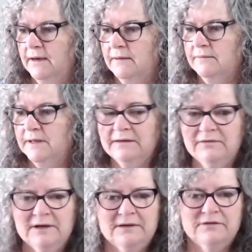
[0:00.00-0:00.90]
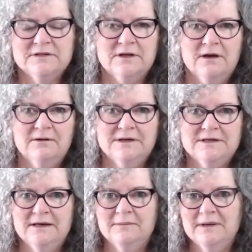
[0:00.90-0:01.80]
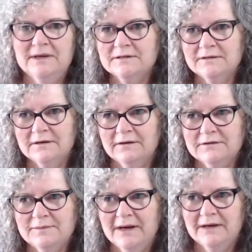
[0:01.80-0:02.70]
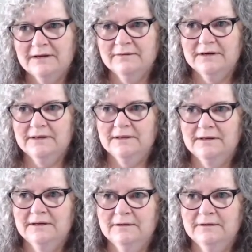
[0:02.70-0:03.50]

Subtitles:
Even if it's going down, because I was part of a